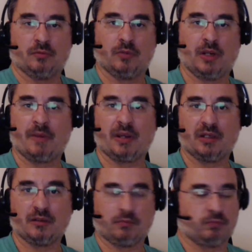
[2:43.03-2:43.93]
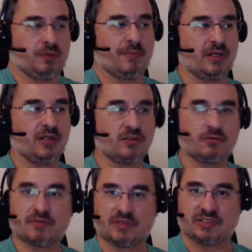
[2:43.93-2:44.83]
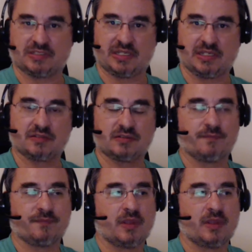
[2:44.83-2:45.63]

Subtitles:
what am I gonna do with these things?